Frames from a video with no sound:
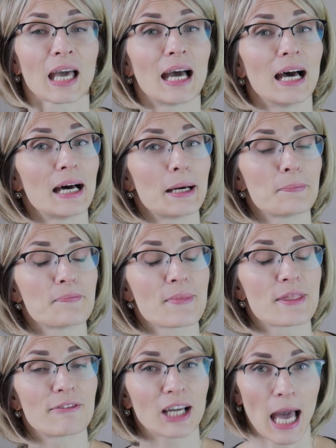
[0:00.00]

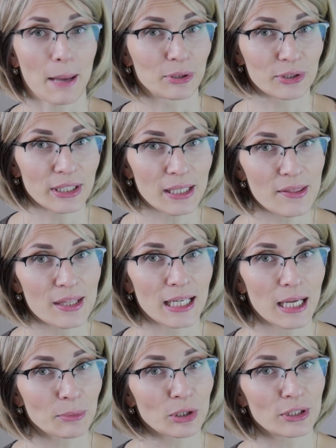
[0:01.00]
The vocabulary that
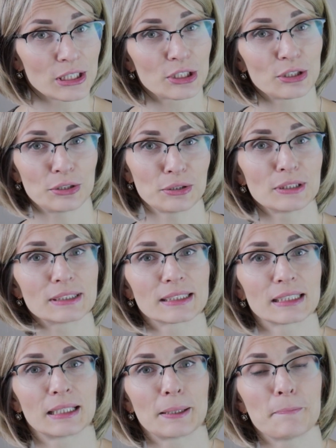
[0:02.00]
I'm going to use
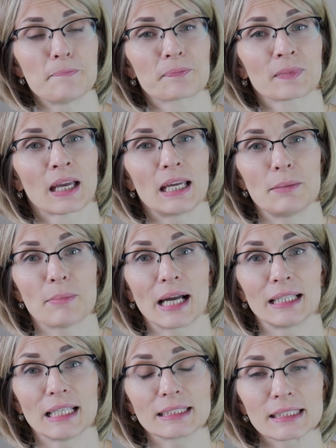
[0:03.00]
in
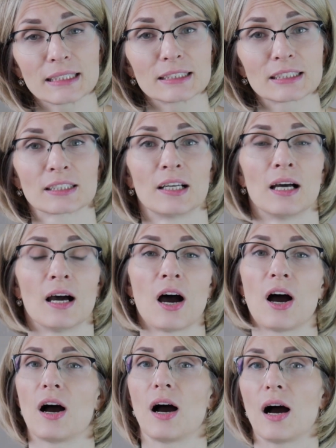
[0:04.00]
my lessons
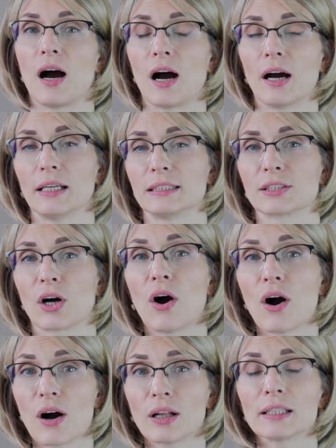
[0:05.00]
is
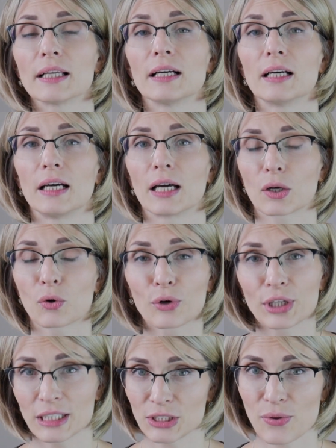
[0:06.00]
all
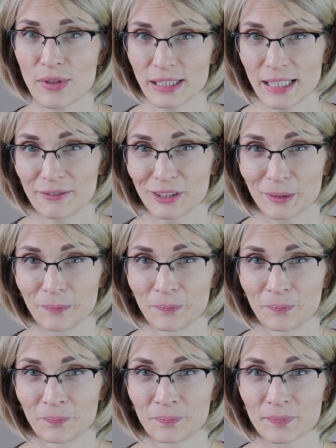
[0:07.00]
according to the level.
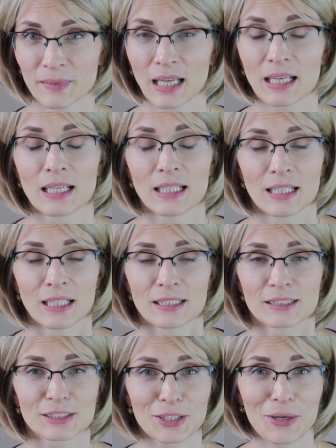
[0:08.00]

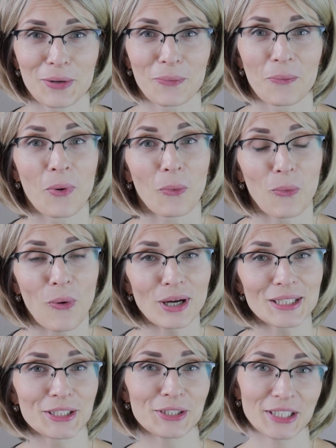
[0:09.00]
So,
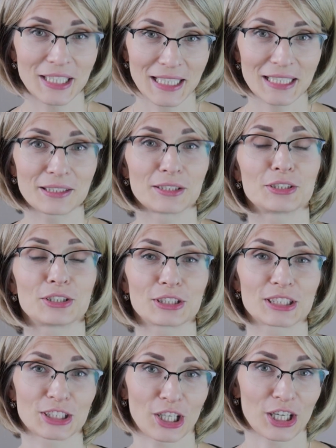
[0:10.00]
what do you need to
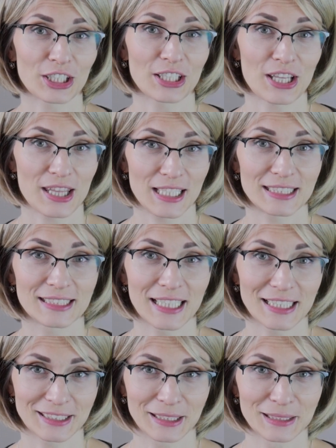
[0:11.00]
start these
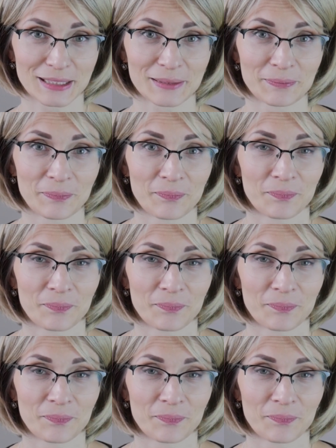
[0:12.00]
lessons?